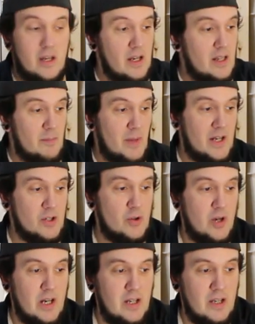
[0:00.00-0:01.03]
in the pet
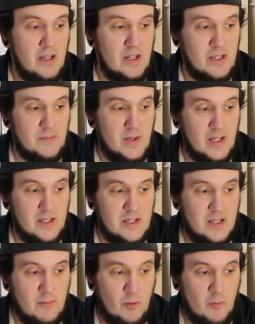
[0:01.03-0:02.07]
trade is because,
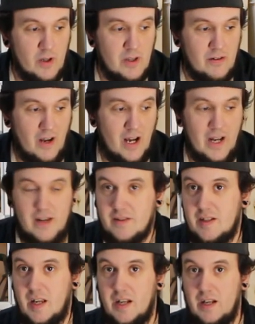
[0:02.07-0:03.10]
number one, they're not
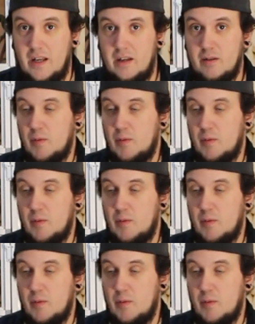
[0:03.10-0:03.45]
outstanding.